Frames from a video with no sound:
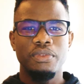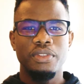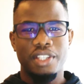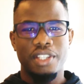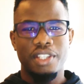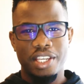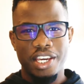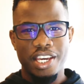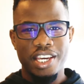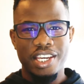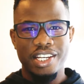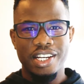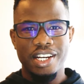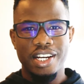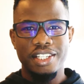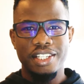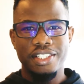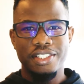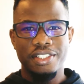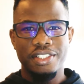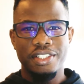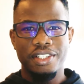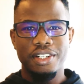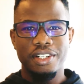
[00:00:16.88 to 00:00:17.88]
Hey
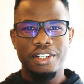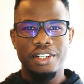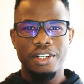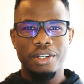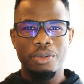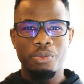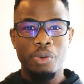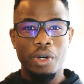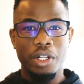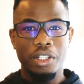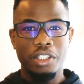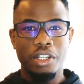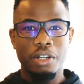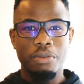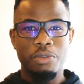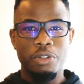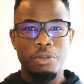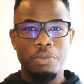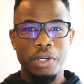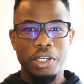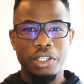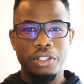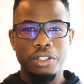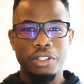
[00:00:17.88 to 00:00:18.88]
guys, welcome
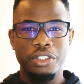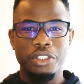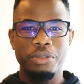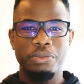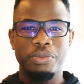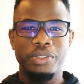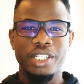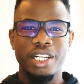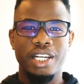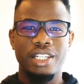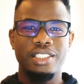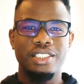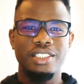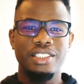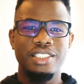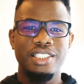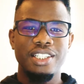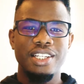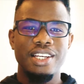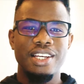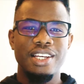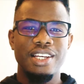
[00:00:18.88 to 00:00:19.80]
to my YouTube channel.